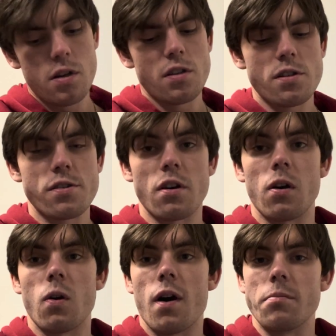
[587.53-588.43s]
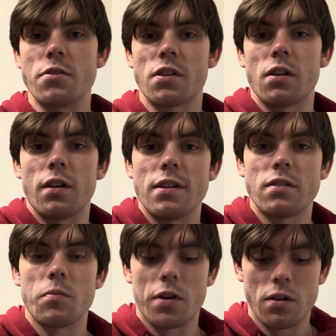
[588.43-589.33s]
So I'm just gonna let
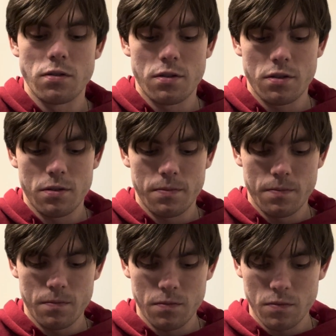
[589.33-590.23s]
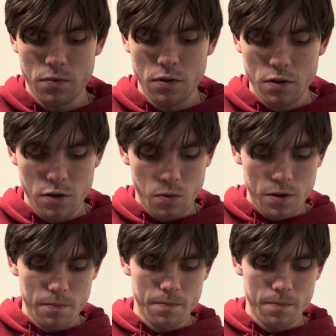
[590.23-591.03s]
someone else do it,